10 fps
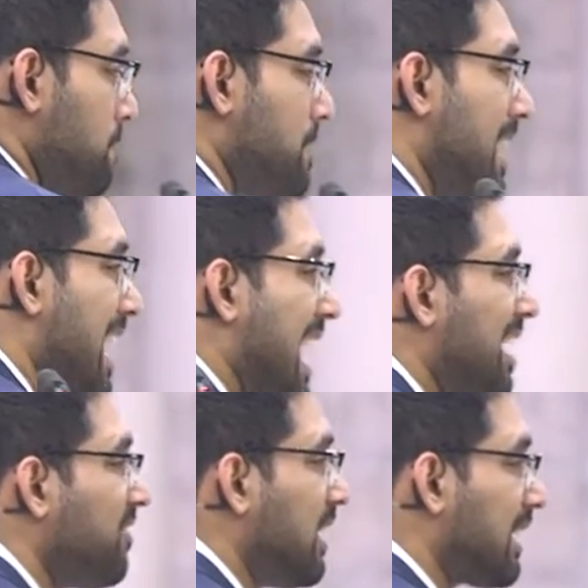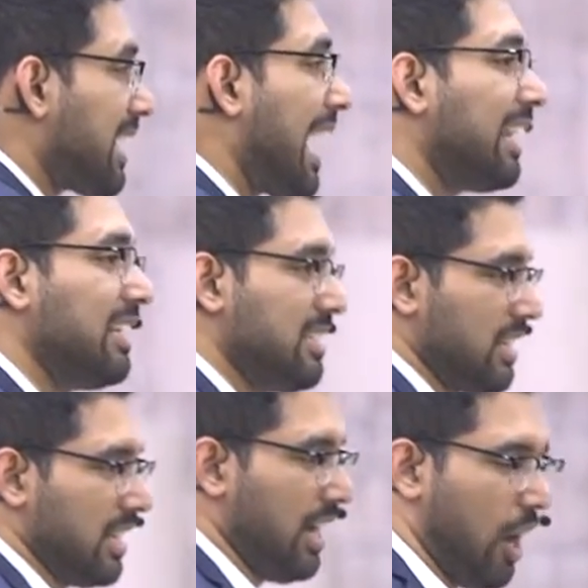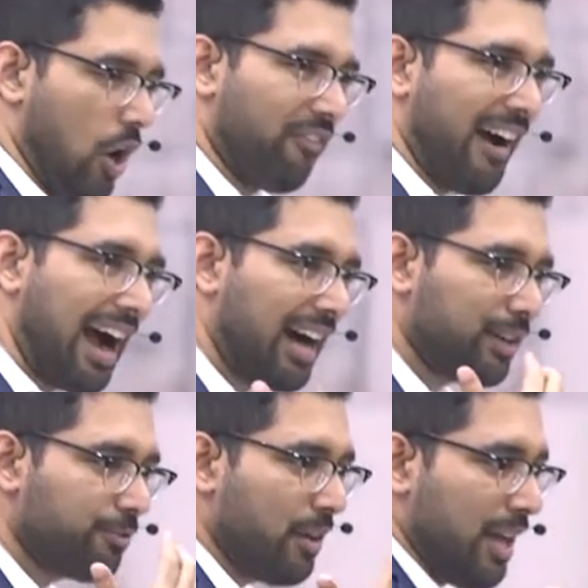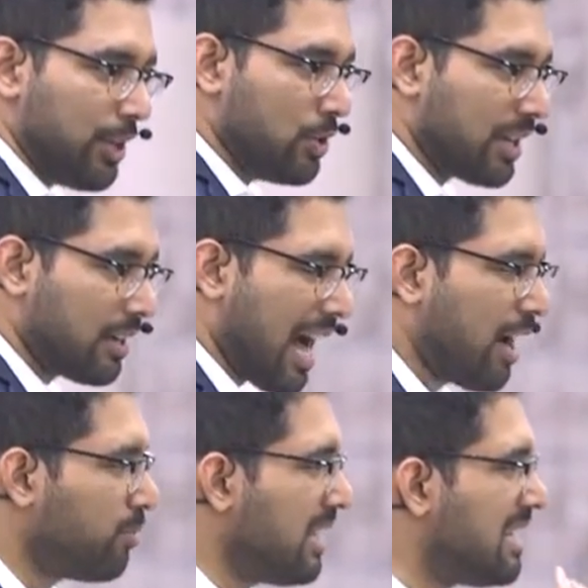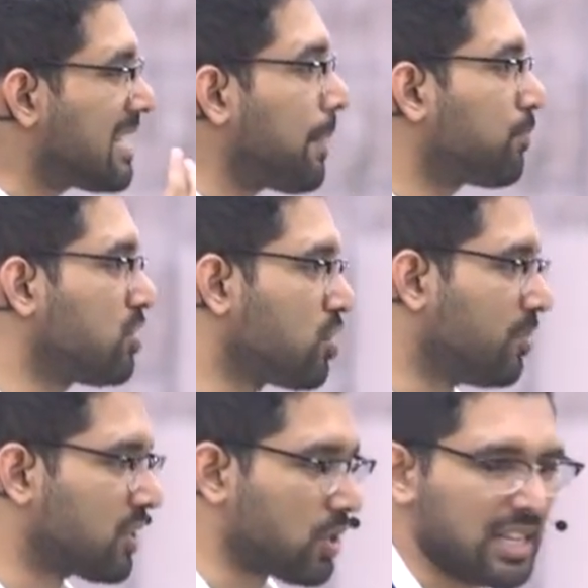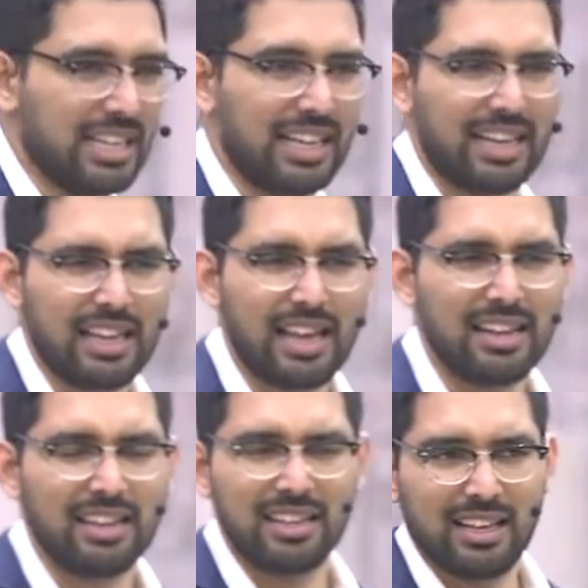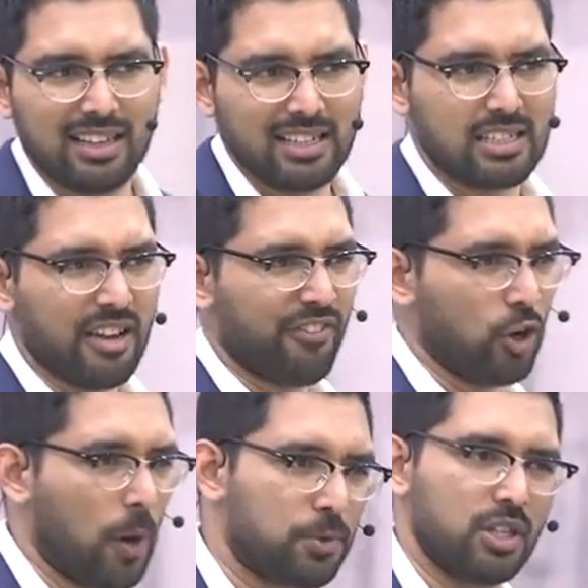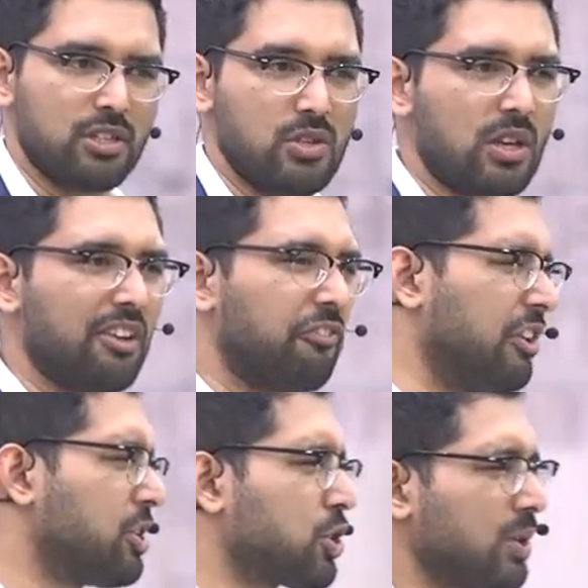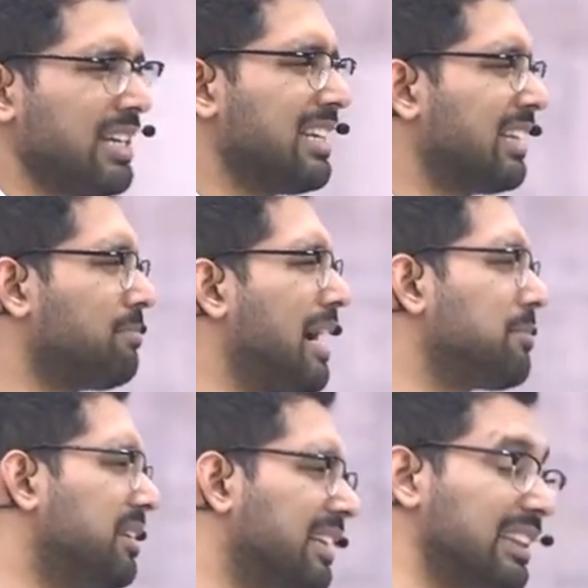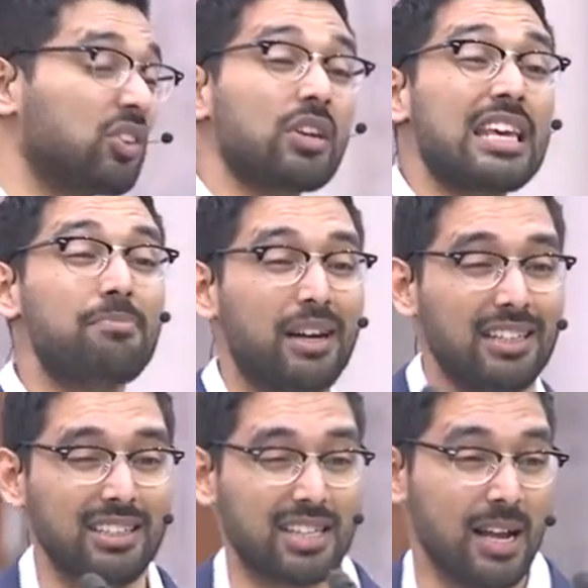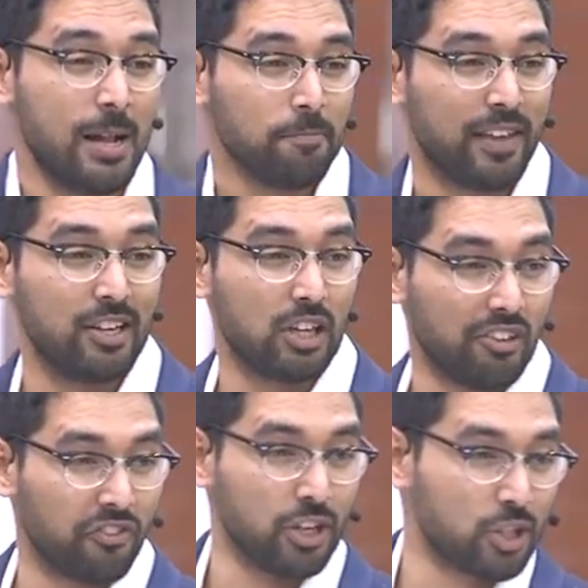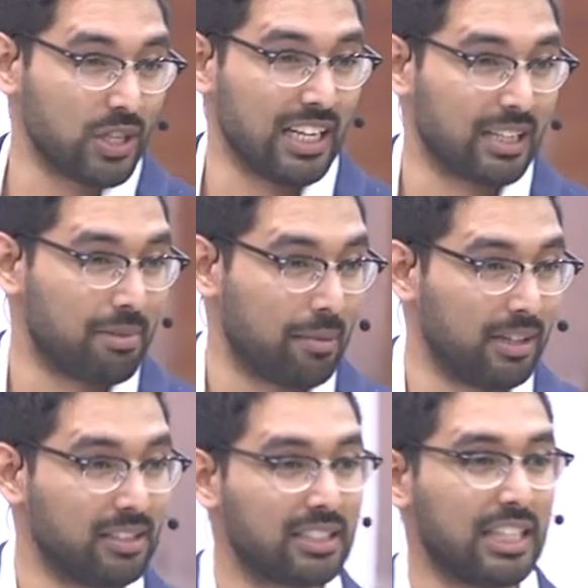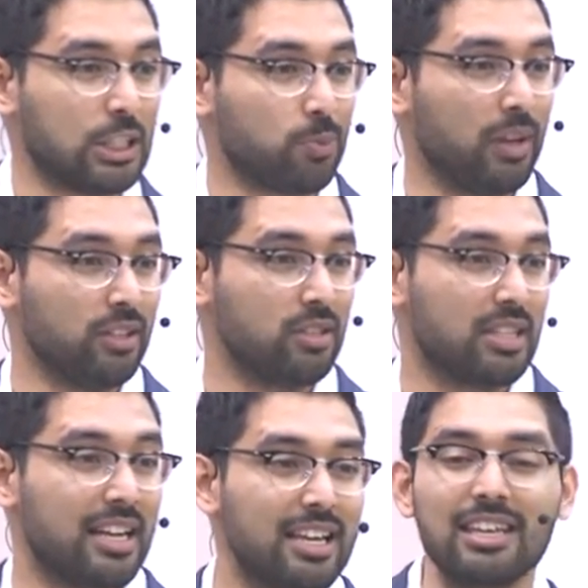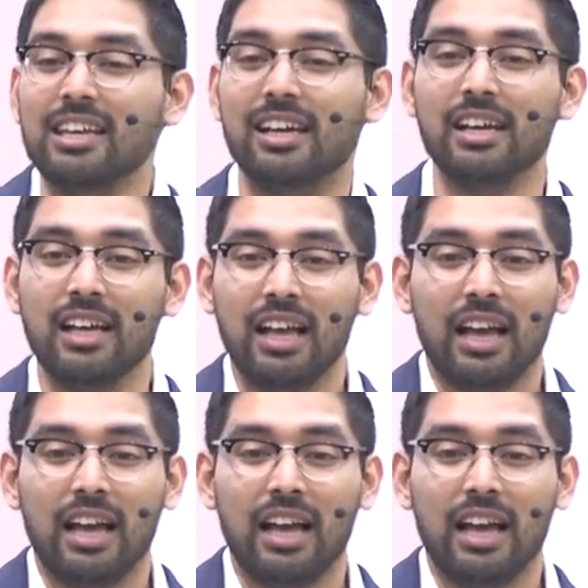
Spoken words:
They have a calendar of how many chapters you must read, and there's different options. You can finish reading the Bible in 3 months, and you can finish reading the Bible in 6 months and a year.